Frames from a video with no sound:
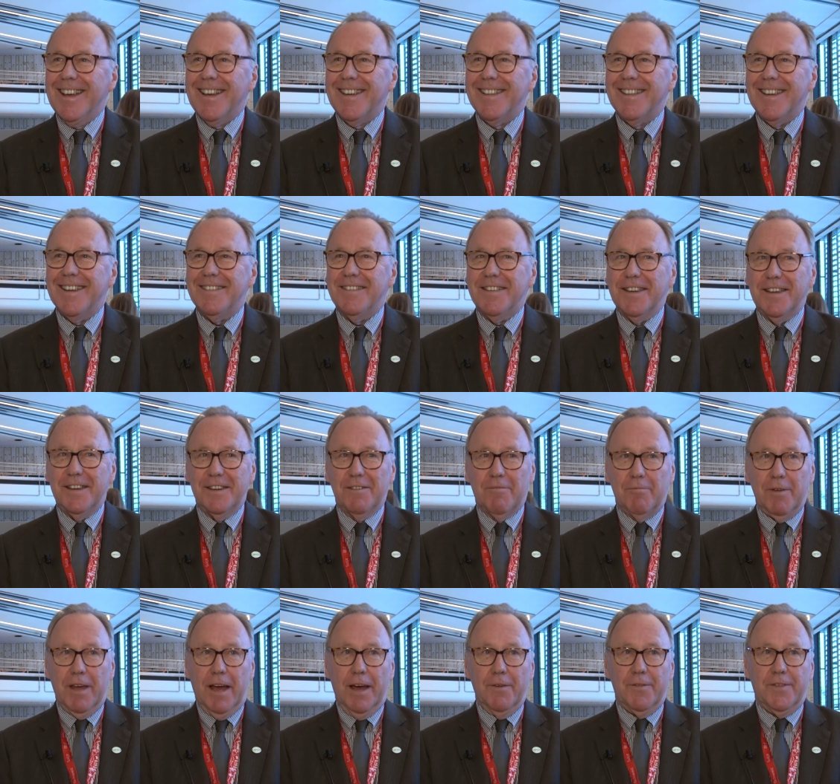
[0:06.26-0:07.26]
and I think
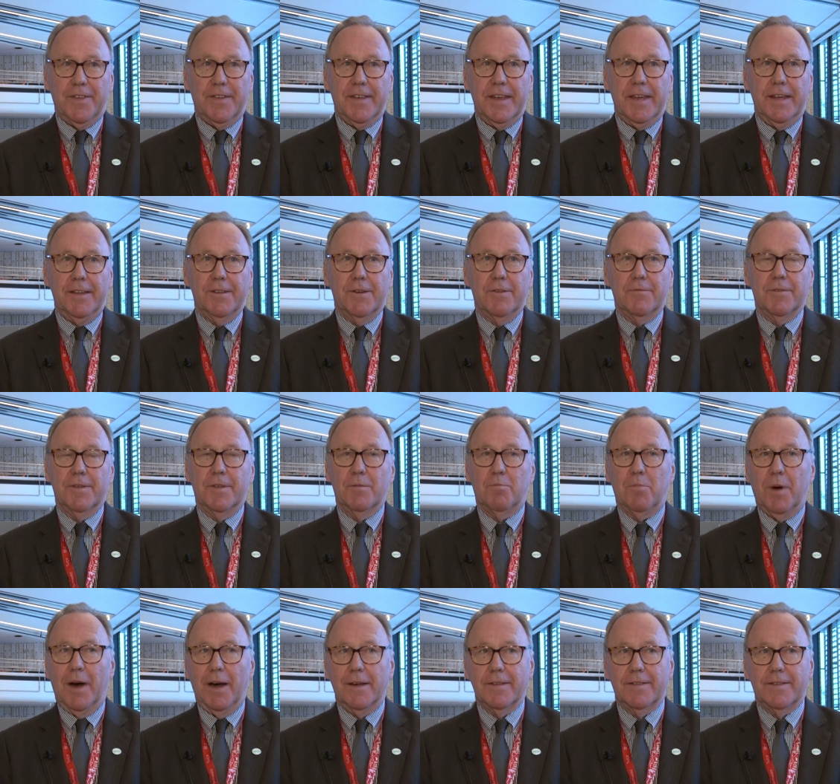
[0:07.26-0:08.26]
we have seen over the
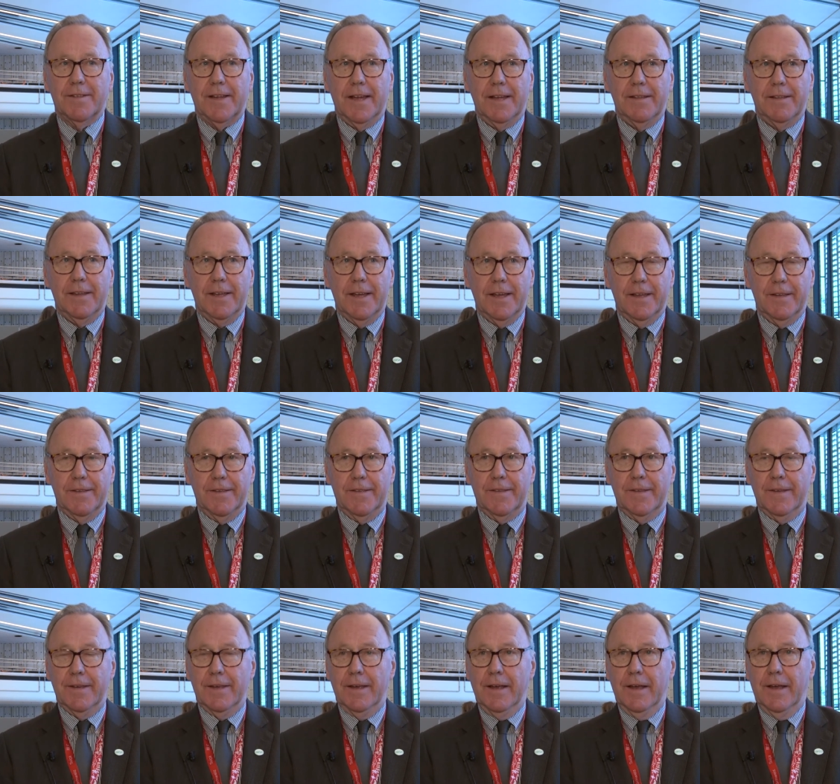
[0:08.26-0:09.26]
past 10
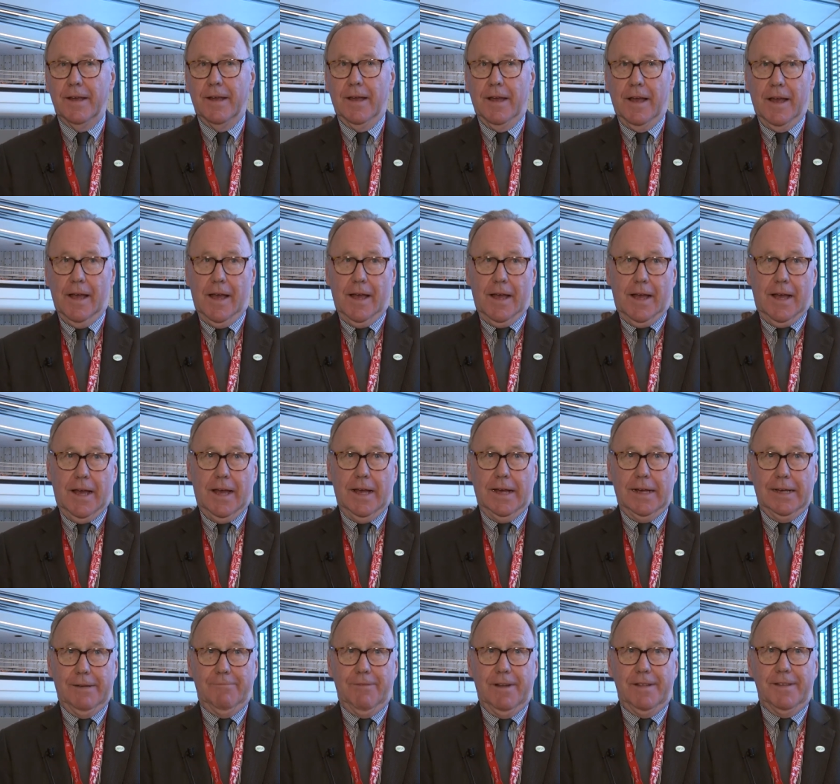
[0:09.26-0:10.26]
years,
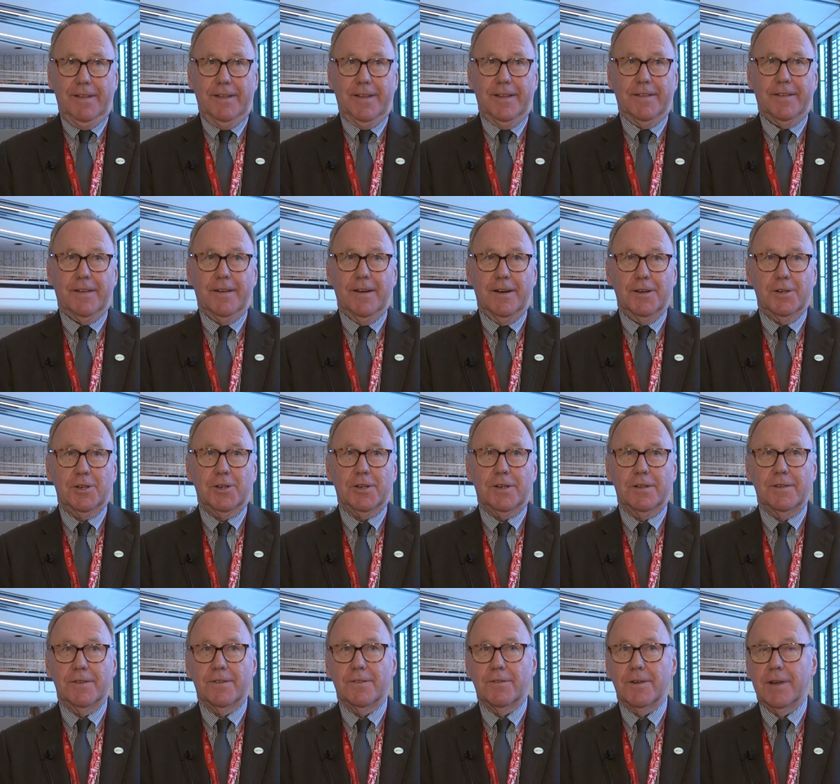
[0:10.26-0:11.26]
uh, when the
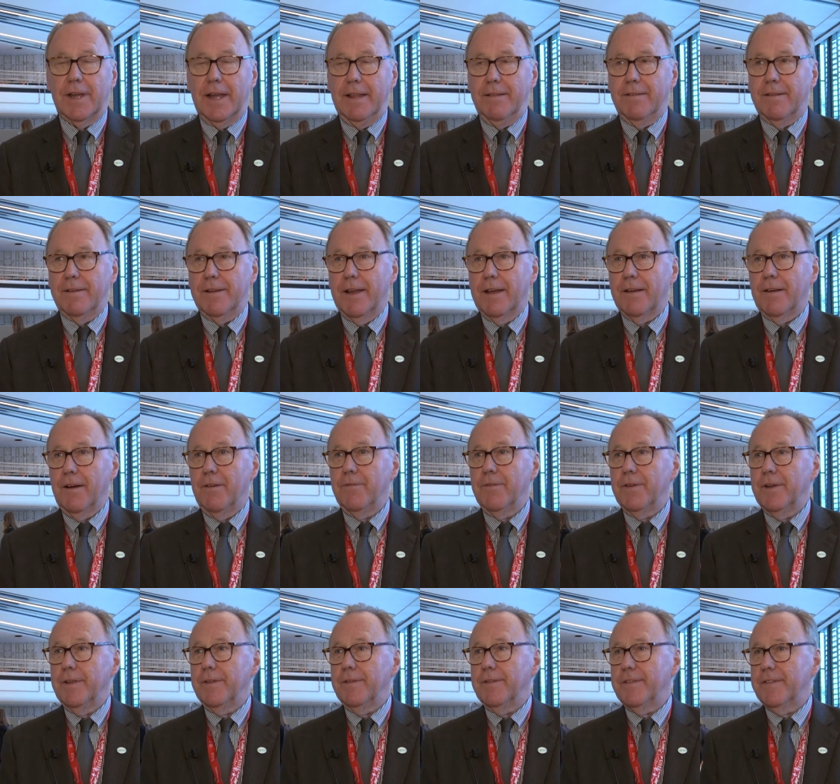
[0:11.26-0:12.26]
discussions on internet
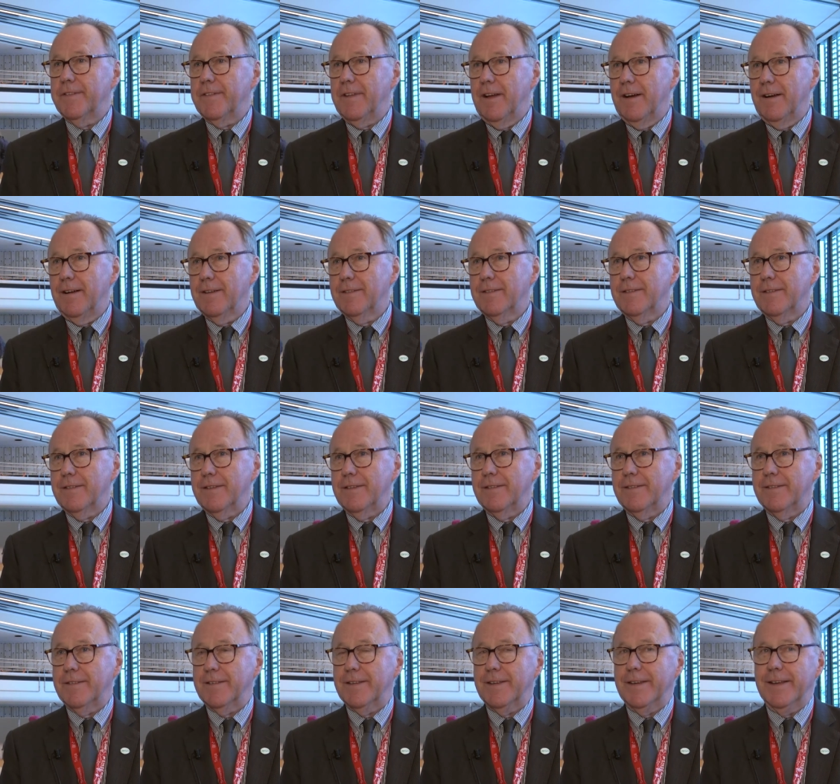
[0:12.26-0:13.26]
governance started,
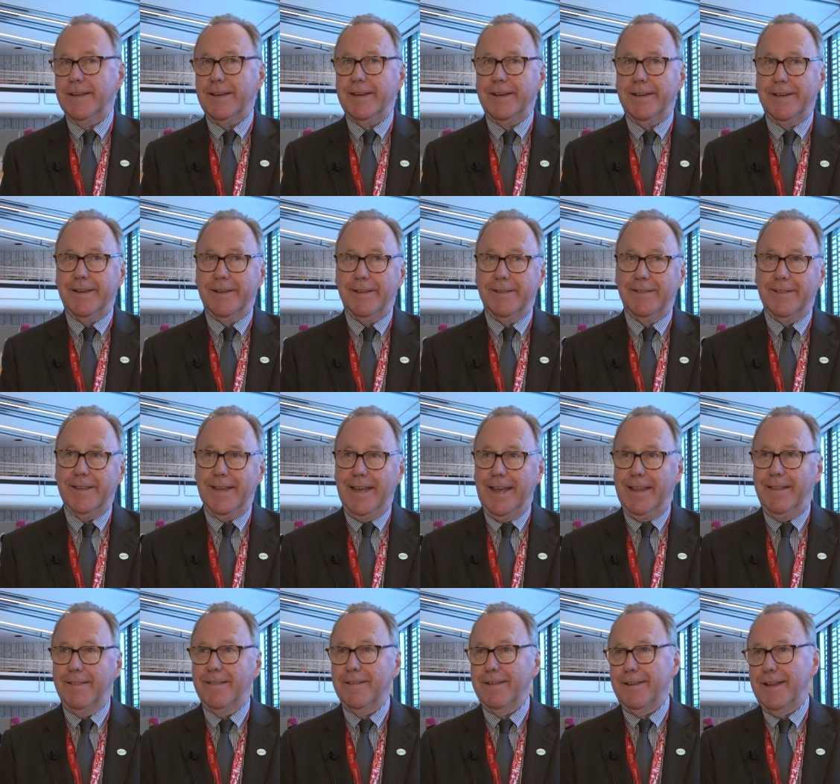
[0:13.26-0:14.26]
uh, the
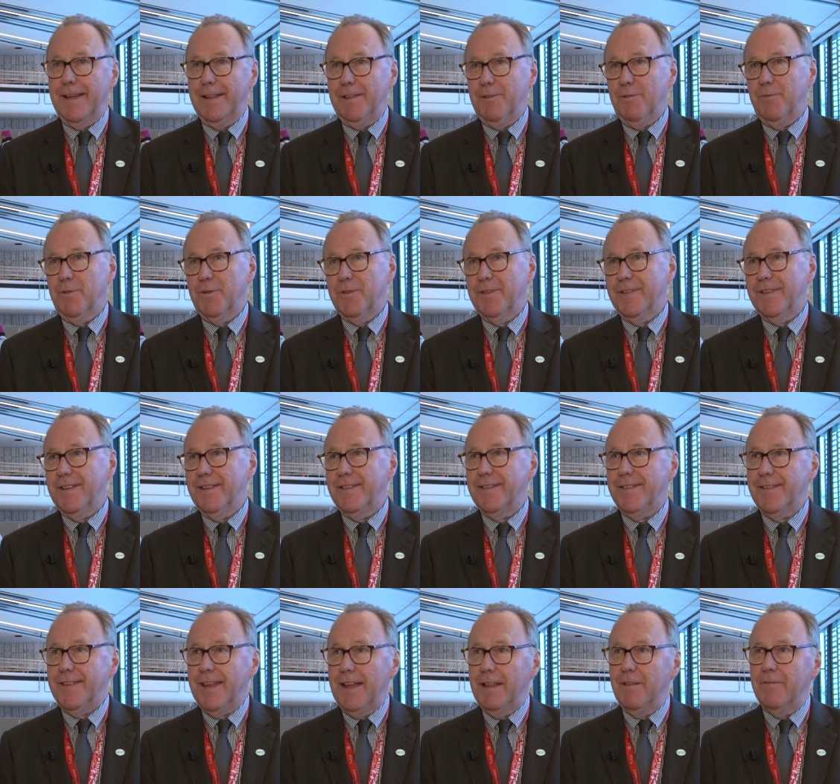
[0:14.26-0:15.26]
internet was
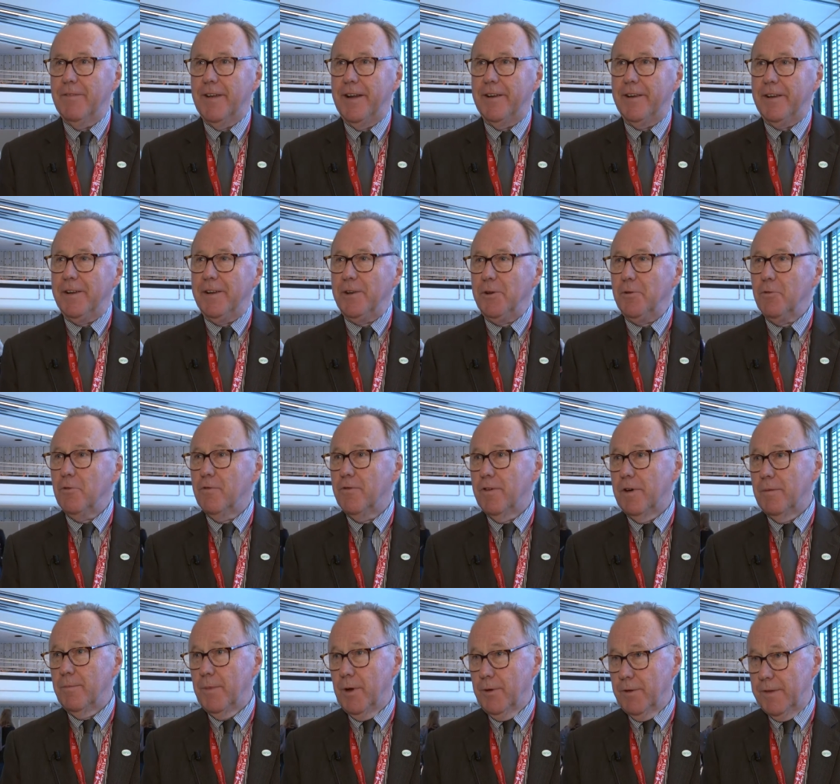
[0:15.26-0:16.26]
still very new
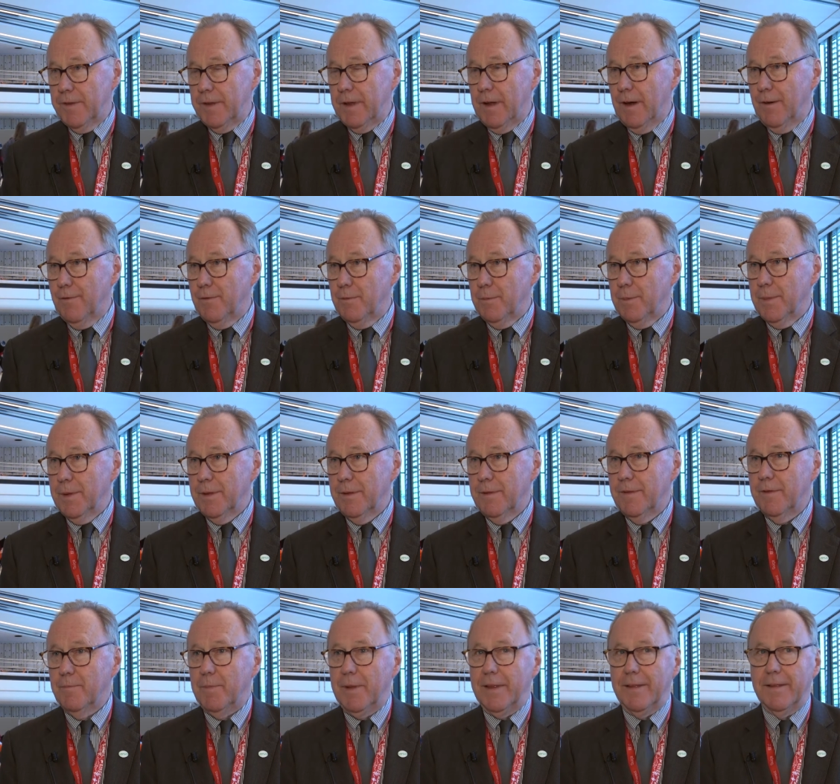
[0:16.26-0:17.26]
for most
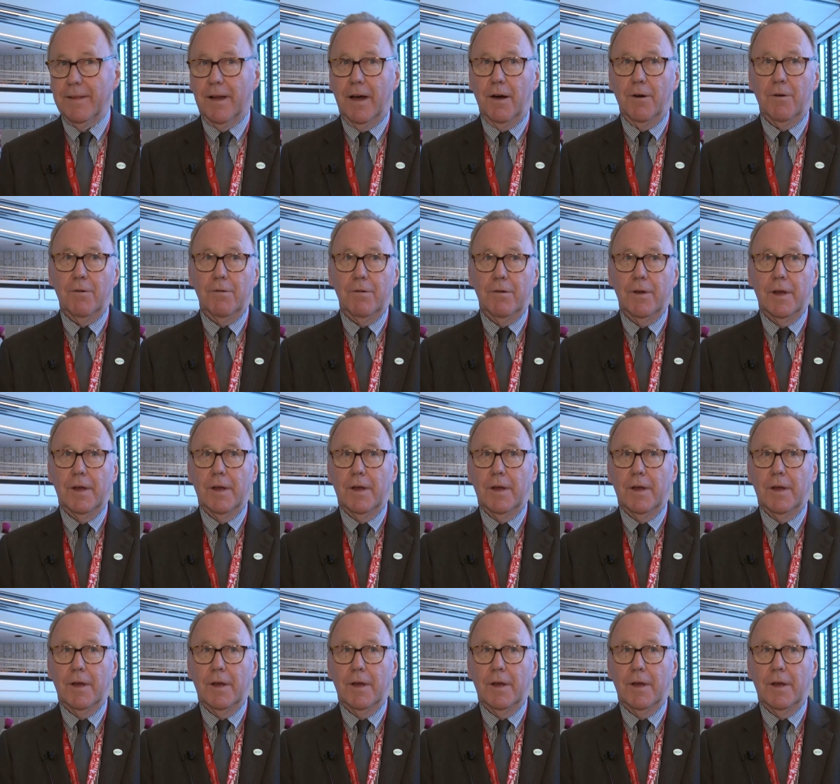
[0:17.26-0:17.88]
governments, but now